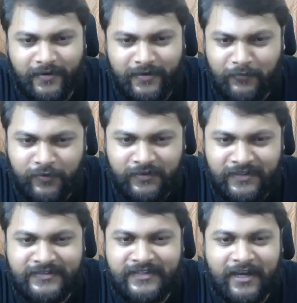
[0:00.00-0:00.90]
tip for
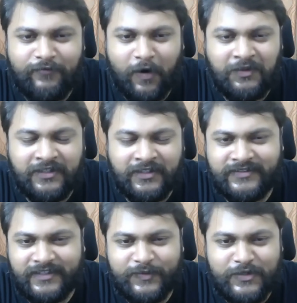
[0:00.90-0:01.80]
these young
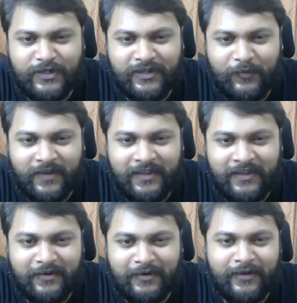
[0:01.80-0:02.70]
founders, especially when
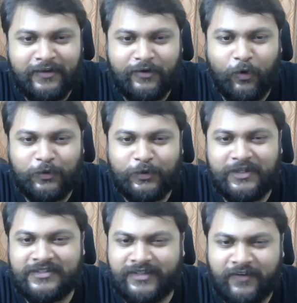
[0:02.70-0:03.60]
they really go through
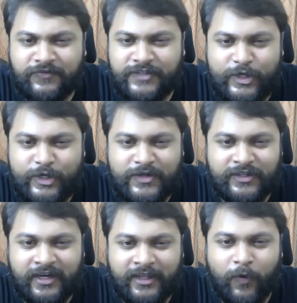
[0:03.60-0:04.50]
the tough
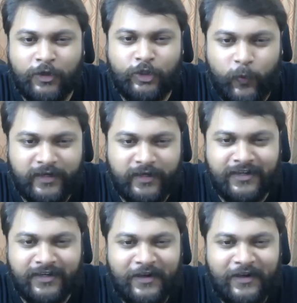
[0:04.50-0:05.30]
situation and they want to quit?